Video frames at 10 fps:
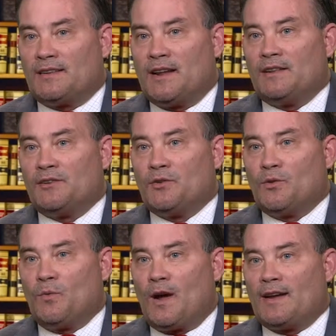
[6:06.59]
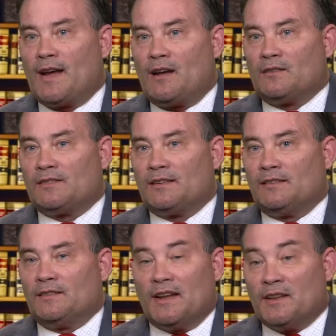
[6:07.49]
and into the White House
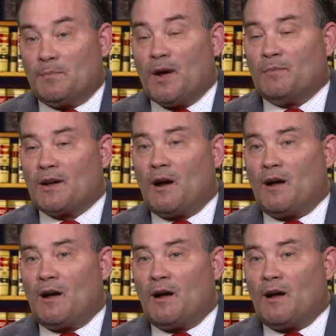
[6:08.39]
and into public